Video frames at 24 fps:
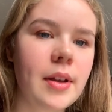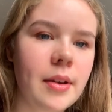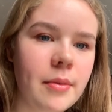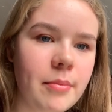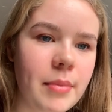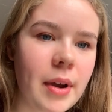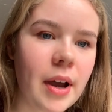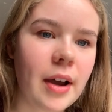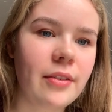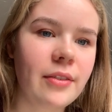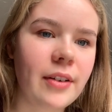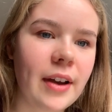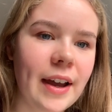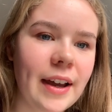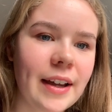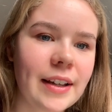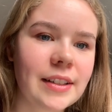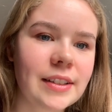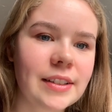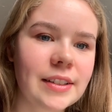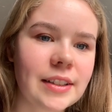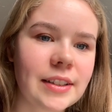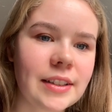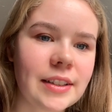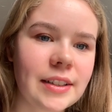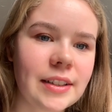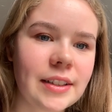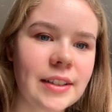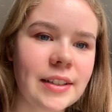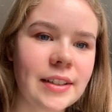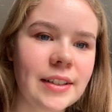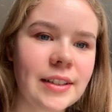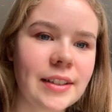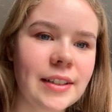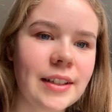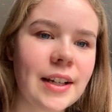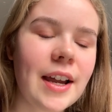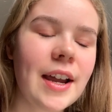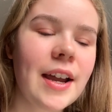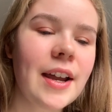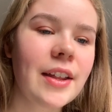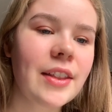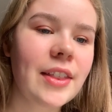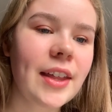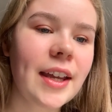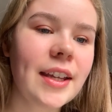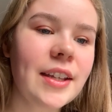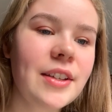Perfect.
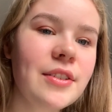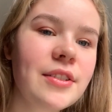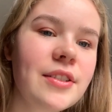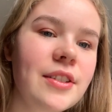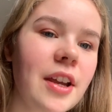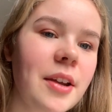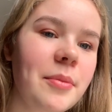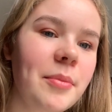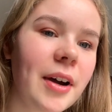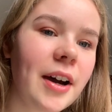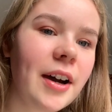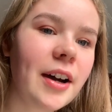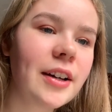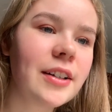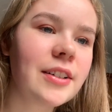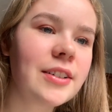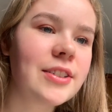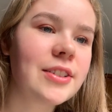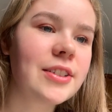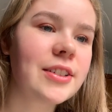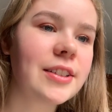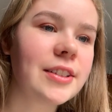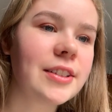Thank you so much.